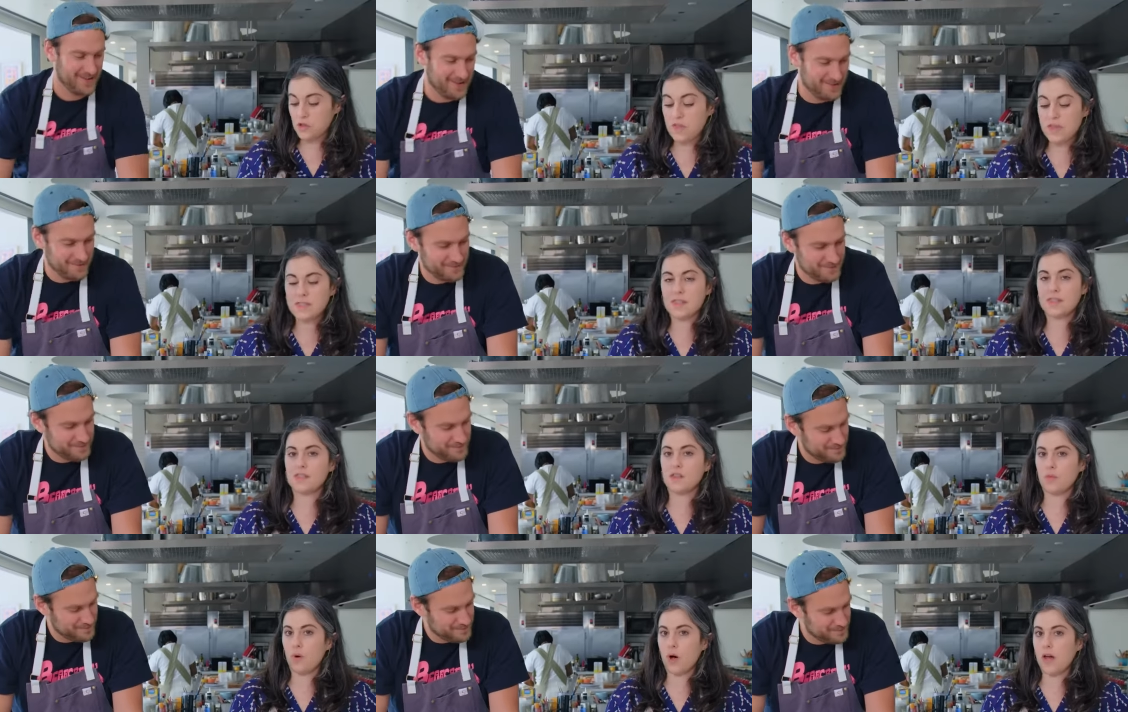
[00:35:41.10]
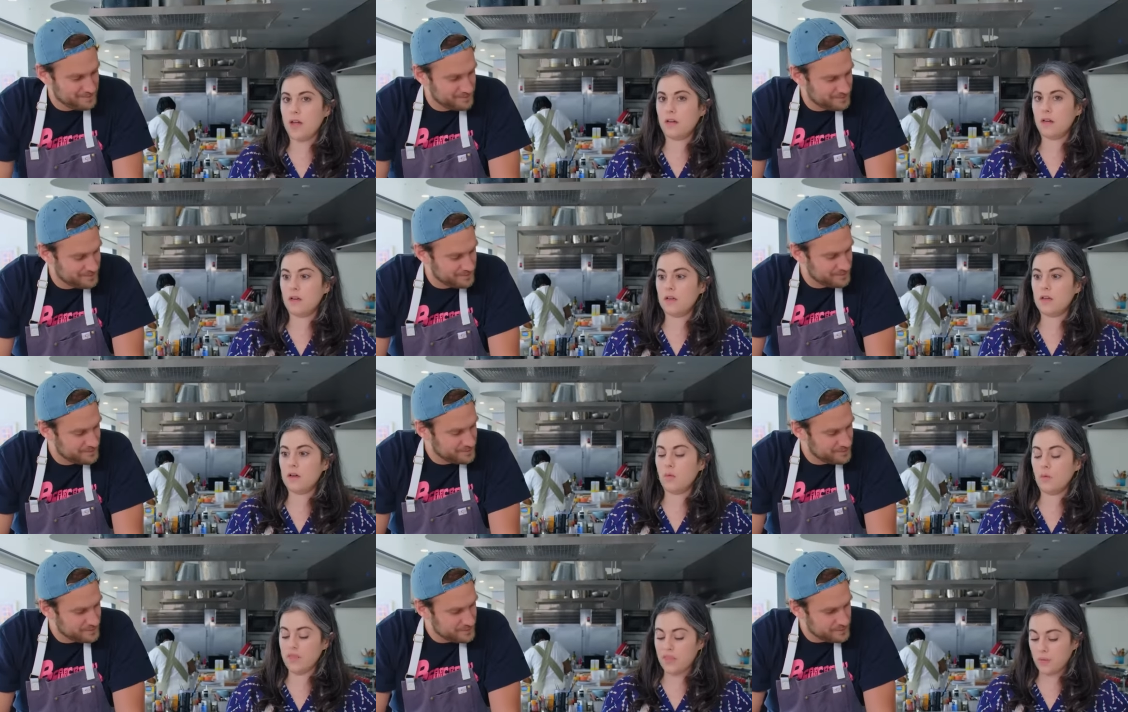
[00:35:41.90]
Speaker 1: So this is the one
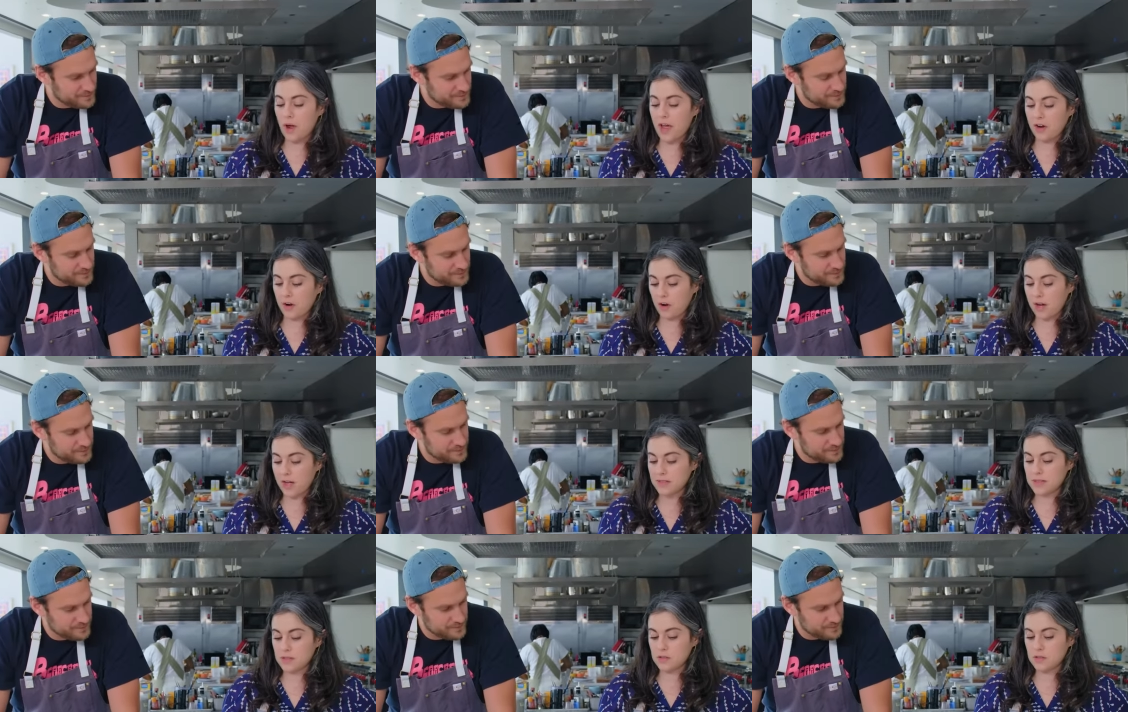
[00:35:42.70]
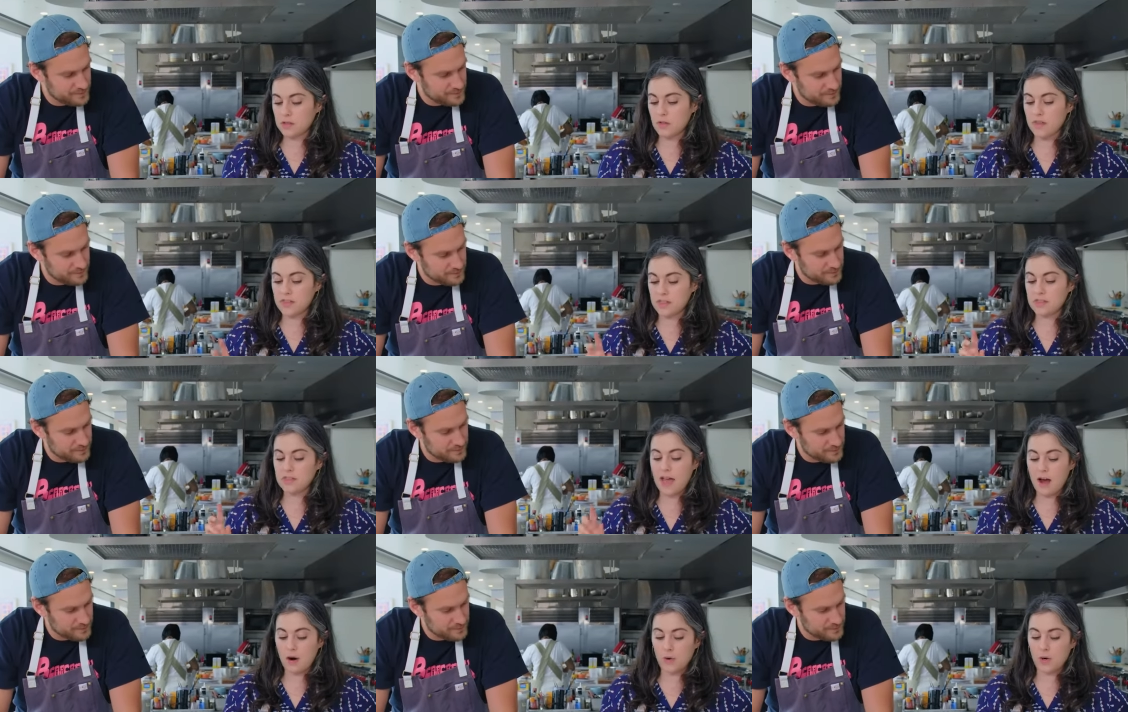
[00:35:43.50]
with the rye crust. So this is
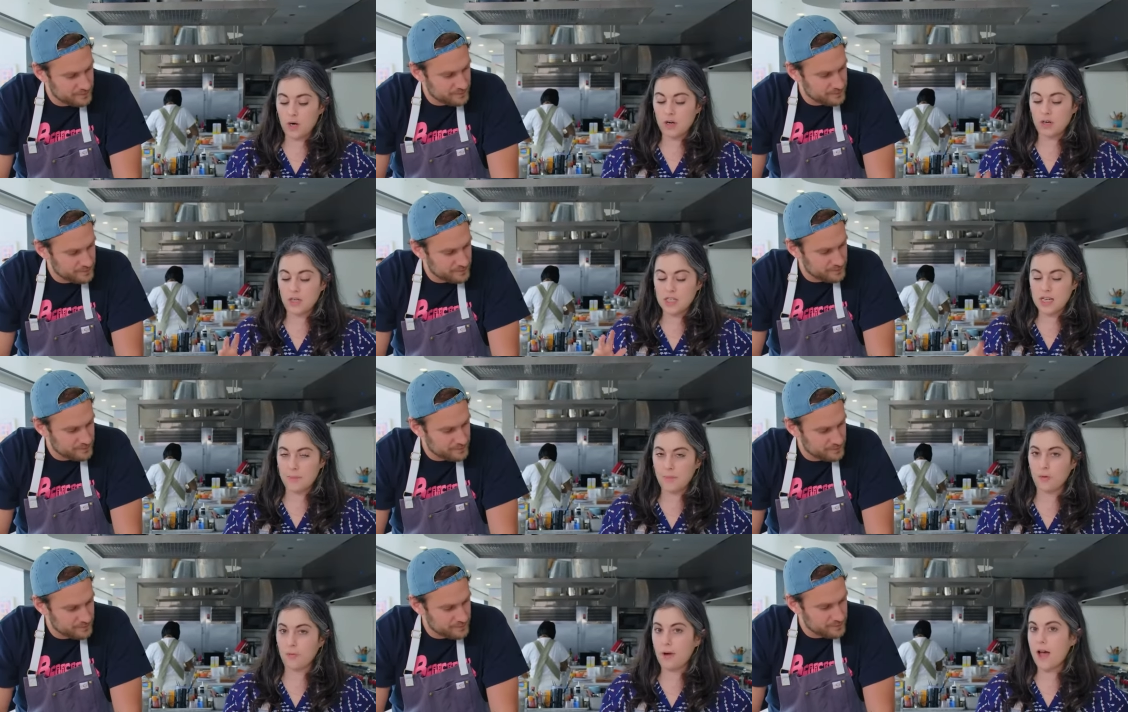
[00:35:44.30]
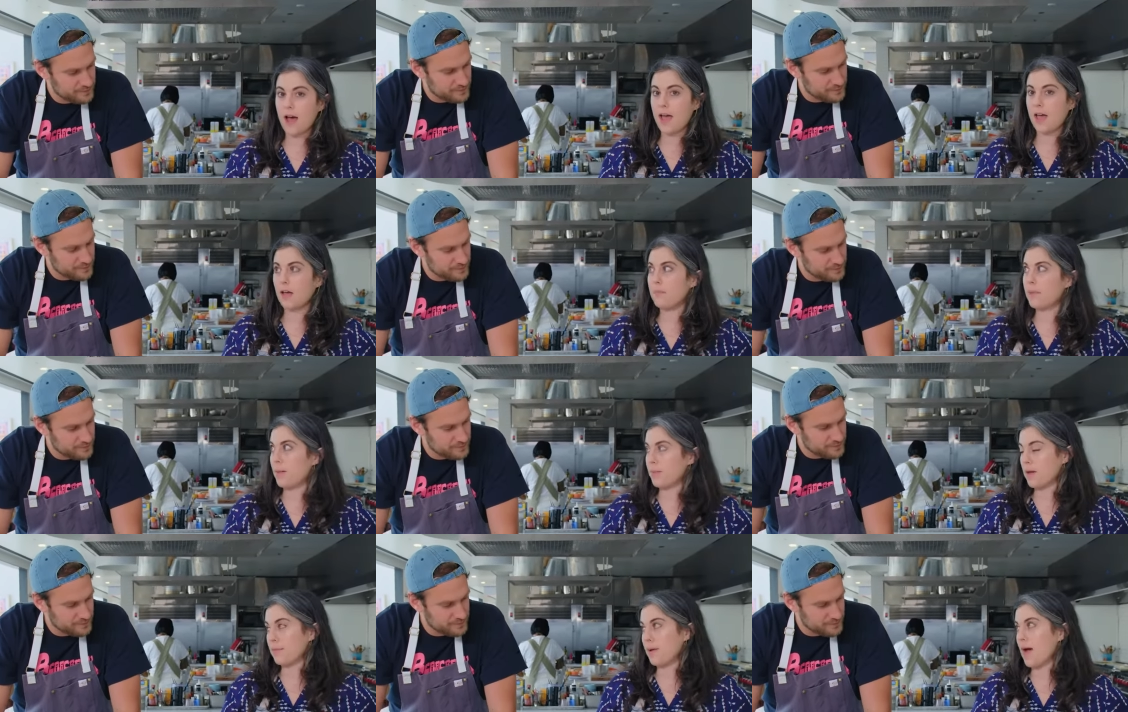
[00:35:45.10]
our double rye
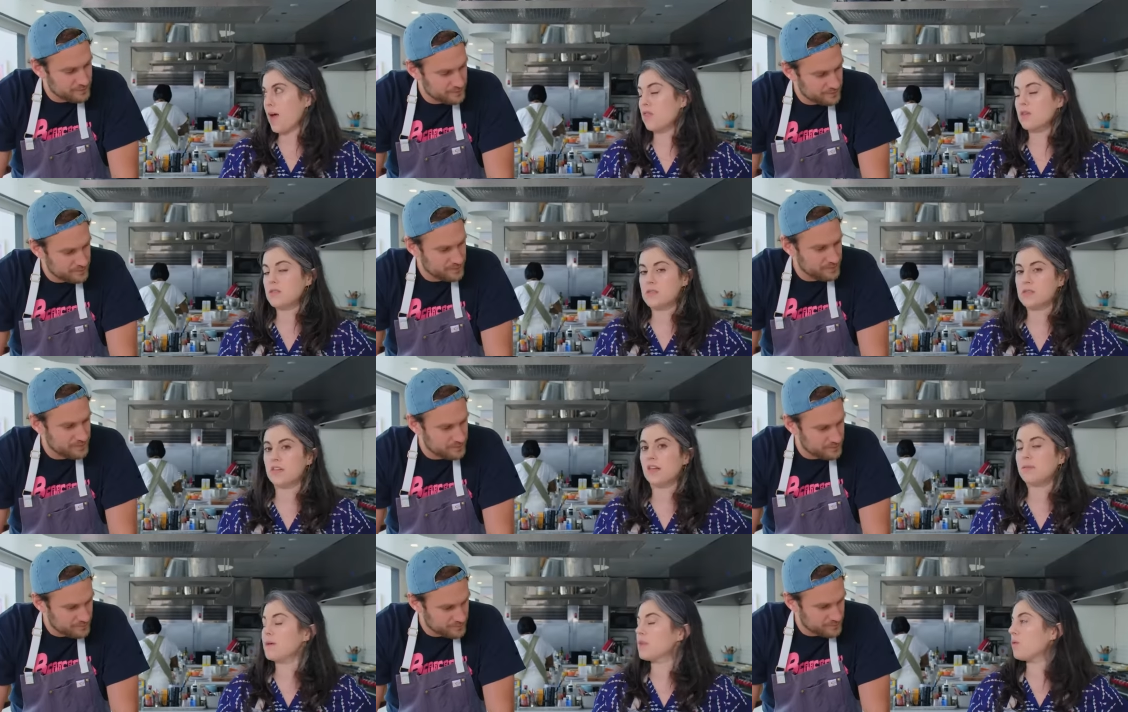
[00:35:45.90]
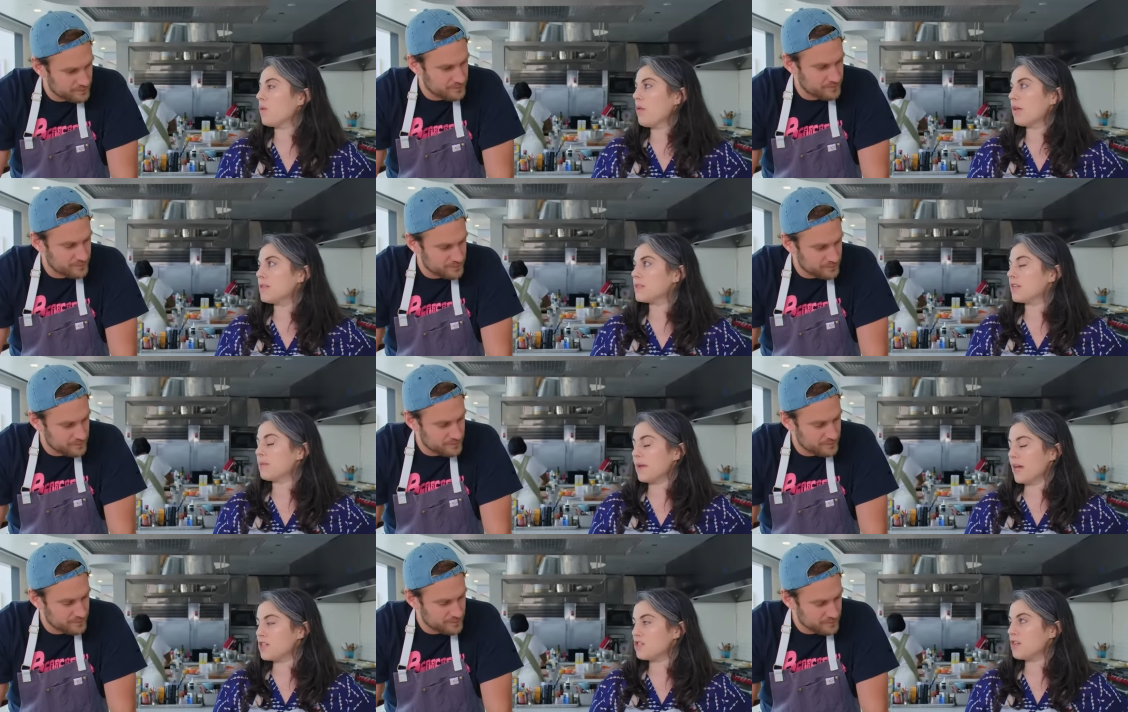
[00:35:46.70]
pumpkin pie, and this is going to be the one that's going to
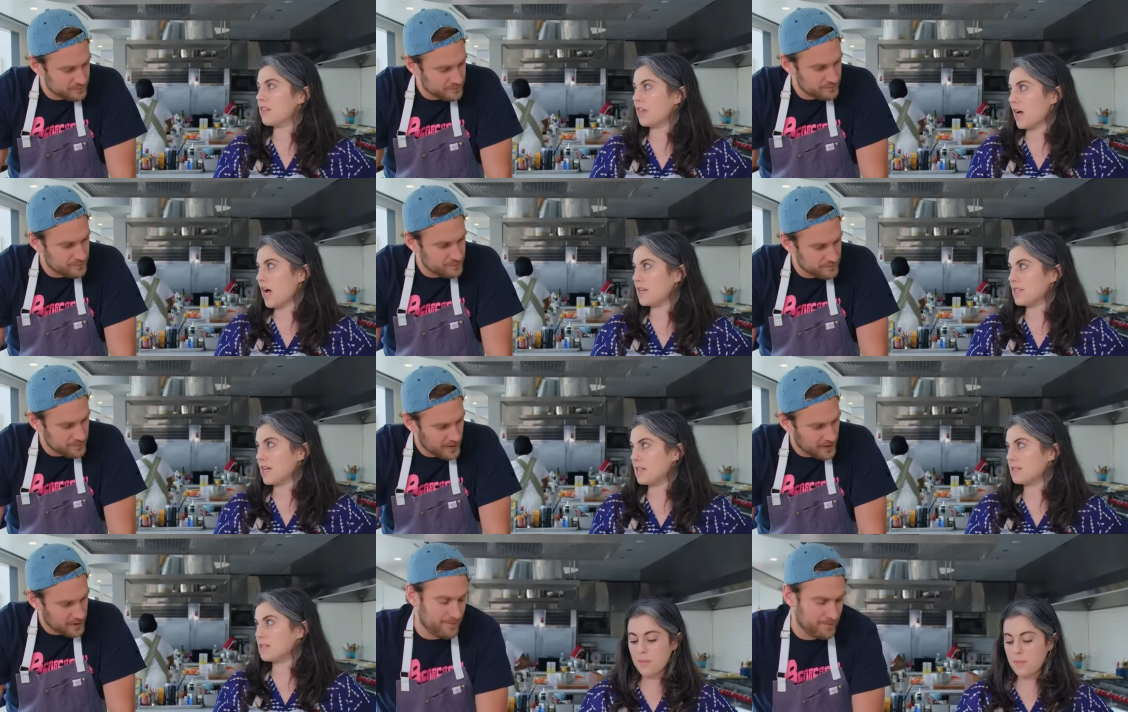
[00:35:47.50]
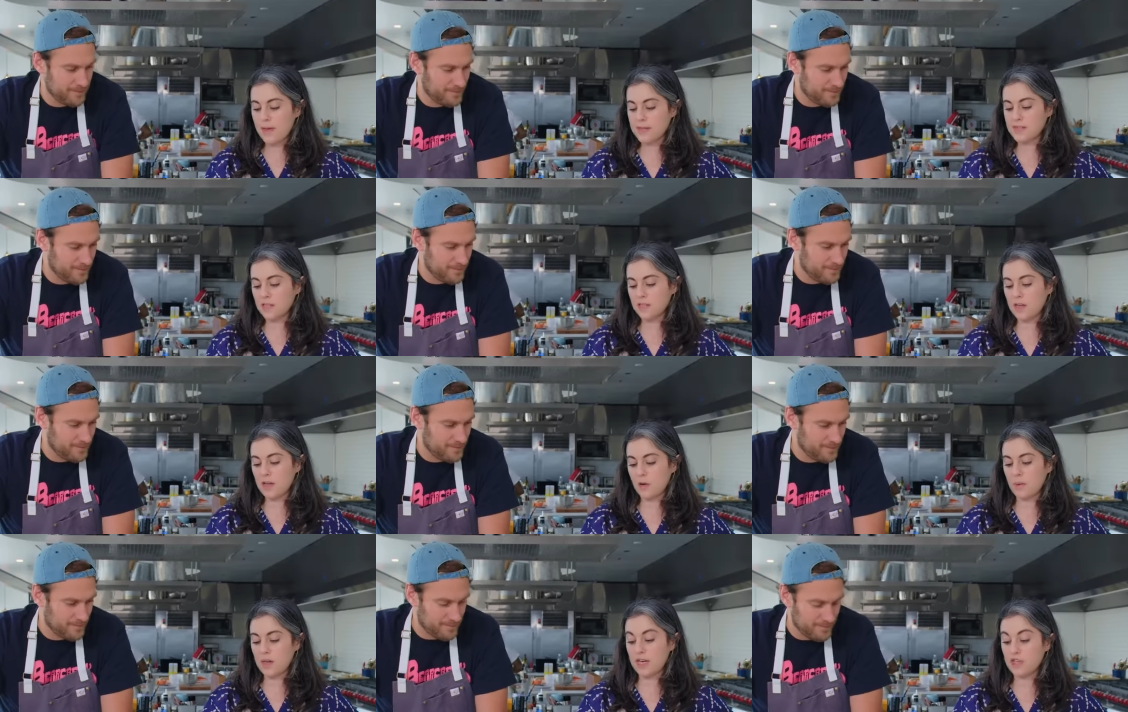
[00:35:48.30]
be entered in the contest. But
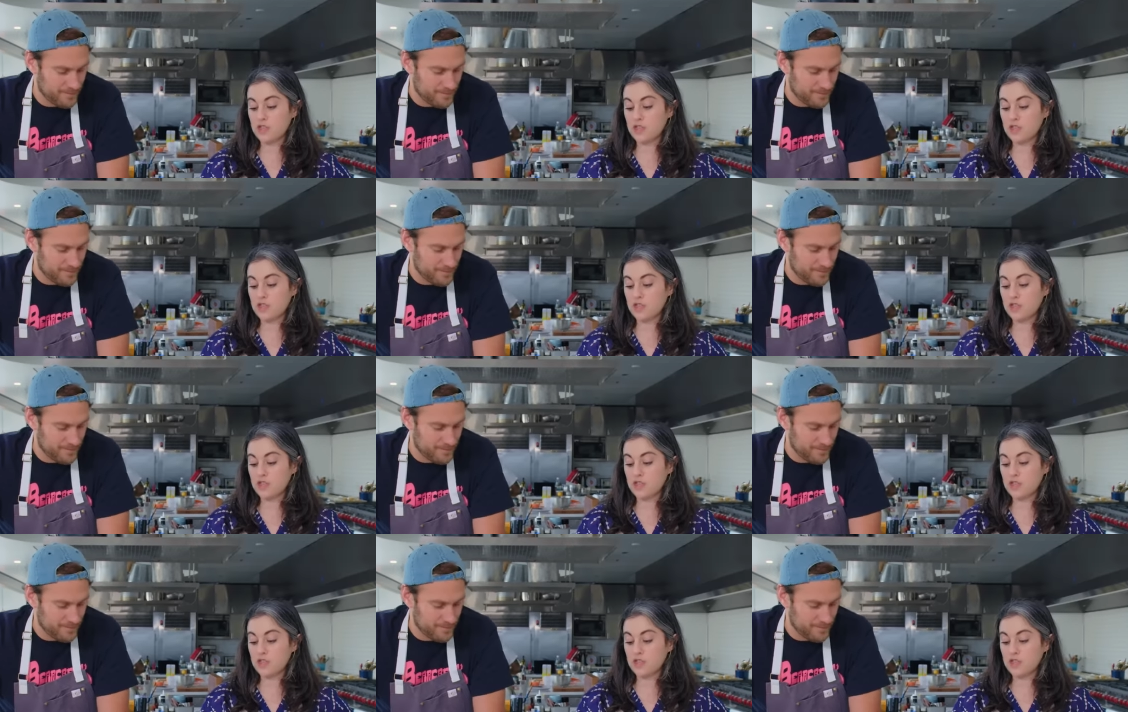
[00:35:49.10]
basically, we